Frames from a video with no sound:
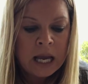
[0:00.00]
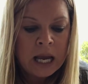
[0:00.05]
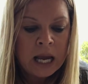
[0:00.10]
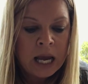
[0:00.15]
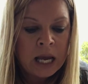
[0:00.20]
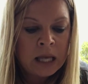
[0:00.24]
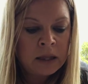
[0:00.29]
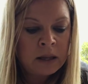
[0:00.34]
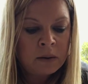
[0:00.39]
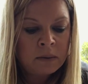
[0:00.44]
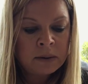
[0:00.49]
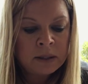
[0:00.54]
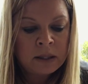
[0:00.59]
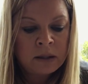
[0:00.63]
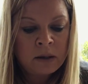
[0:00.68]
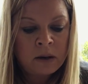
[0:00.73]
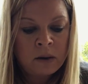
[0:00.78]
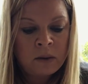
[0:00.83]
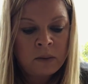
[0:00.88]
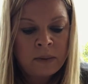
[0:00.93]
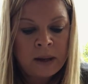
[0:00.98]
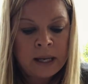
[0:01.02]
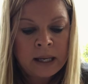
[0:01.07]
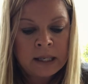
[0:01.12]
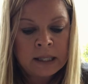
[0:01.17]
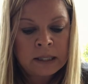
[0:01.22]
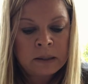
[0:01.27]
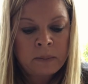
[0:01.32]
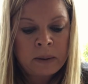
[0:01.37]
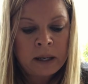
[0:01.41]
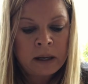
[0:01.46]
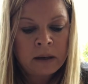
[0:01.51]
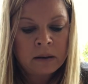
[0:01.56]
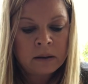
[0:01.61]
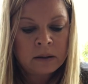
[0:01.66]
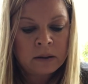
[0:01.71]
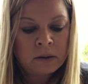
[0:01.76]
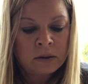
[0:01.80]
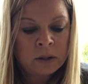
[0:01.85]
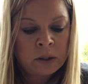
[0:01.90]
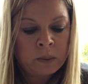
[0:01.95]
and there was no way his
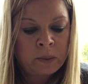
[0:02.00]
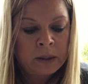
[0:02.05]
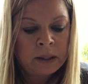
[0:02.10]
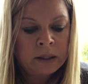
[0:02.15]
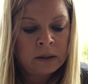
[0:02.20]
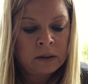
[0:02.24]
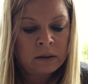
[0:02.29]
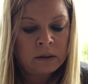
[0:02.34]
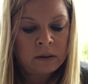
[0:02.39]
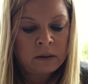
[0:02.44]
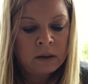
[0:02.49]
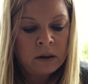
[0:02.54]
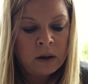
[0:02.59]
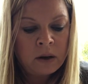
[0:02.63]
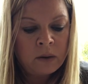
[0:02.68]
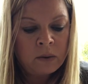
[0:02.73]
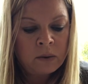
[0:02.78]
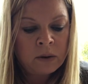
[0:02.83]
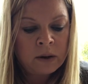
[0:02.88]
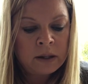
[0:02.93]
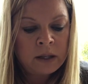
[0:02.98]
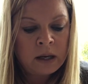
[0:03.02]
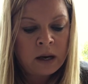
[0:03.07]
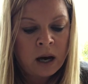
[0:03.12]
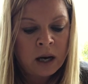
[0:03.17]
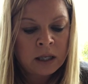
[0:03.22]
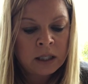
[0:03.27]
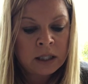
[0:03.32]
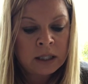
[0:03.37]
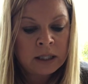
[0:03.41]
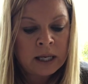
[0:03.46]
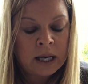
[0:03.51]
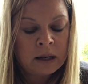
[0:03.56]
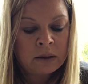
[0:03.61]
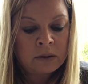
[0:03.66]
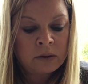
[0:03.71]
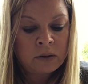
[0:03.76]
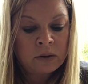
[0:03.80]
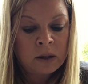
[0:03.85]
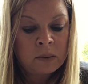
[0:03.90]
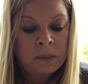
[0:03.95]
parents or Swindle, or the auction
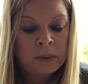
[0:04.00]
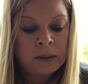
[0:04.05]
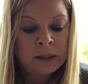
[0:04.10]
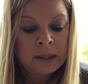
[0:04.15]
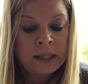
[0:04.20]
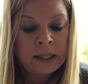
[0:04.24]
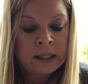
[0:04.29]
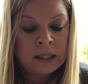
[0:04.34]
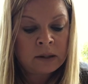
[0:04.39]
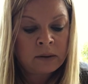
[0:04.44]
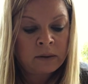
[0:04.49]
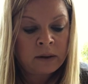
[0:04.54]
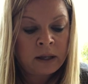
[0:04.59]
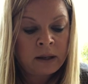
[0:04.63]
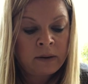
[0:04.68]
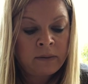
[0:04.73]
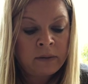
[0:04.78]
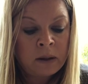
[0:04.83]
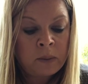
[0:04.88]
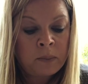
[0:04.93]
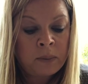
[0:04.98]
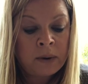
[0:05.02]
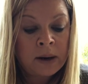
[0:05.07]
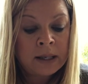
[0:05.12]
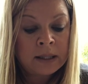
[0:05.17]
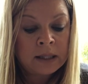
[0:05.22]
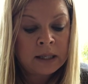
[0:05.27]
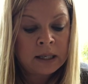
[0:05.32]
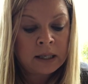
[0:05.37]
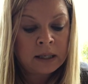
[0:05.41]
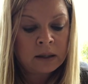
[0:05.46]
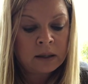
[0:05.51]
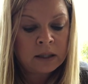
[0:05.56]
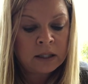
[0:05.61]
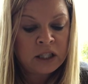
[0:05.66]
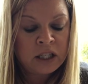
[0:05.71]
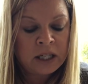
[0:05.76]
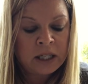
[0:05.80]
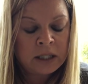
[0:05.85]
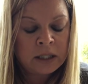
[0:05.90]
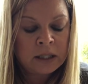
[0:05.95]
house or the police, or even the president could
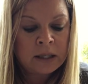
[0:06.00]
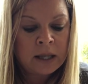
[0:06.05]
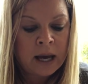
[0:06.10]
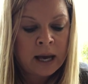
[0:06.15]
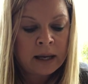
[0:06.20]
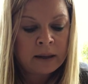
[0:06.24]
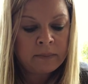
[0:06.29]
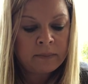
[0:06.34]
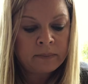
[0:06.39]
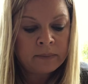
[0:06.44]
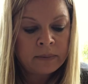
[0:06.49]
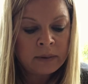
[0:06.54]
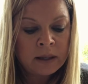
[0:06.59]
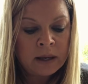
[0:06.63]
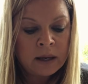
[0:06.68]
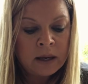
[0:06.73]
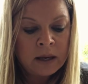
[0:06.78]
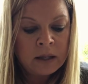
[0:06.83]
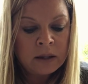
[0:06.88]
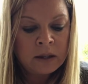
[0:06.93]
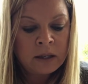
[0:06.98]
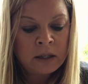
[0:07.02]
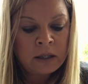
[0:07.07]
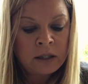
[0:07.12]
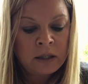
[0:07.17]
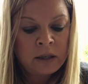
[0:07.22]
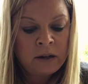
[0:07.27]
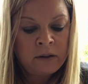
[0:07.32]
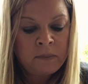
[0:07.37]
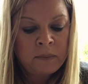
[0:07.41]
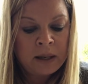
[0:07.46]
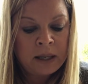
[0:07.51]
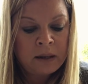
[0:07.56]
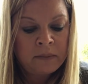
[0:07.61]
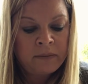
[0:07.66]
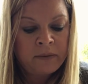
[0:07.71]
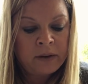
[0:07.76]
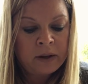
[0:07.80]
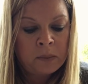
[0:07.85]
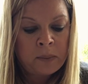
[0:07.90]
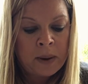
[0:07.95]
change that. This should have made him
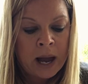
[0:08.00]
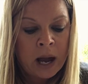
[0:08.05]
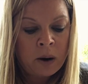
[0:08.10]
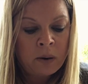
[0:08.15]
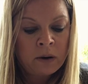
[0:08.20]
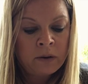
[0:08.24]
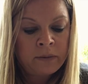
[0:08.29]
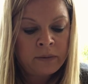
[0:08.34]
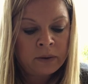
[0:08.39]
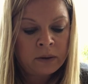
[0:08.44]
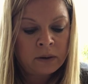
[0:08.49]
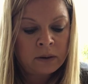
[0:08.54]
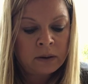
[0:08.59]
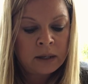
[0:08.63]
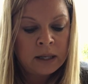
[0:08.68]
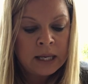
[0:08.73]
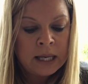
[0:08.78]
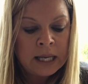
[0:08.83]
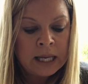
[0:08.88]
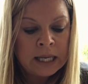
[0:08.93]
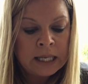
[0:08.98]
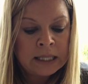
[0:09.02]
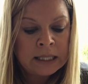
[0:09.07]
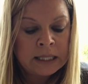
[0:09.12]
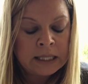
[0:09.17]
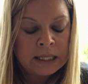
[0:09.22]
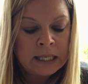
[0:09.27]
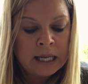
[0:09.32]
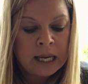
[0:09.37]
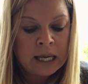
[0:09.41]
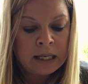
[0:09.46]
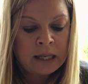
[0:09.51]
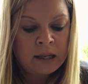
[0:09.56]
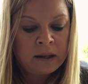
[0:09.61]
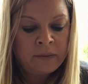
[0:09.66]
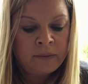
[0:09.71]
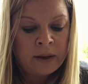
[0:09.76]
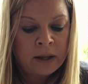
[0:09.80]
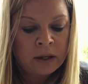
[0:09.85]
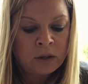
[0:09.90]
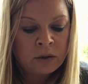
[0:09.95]
feel powerful. Instead, he
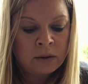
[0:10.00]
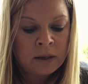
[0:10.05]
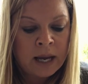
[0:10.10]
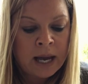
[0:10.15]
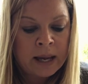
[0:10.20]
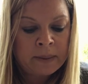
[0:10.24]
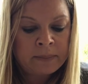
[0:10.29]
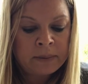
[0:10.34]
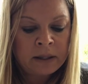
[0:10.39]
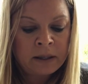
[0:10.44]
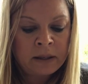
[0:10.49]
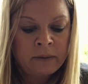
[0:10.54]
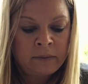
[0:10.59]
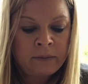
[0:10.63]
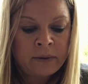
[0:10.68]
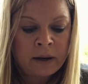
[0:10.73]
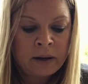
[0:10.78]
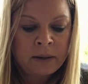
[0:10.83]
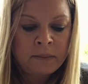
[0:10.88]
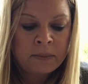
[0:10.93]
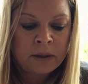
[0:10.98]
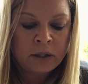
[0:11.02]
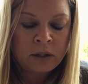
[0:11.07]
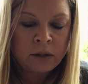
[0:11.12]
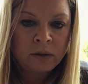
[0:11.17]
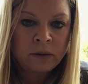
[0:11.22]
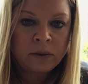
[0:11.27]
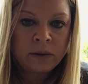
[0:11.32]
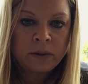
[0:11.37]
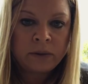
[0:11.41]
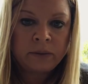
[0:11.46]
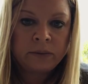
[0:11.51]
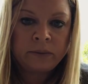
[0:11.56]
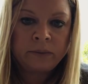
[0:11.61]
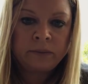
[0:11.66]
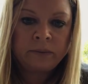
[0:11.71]
felt trapped and very much alone.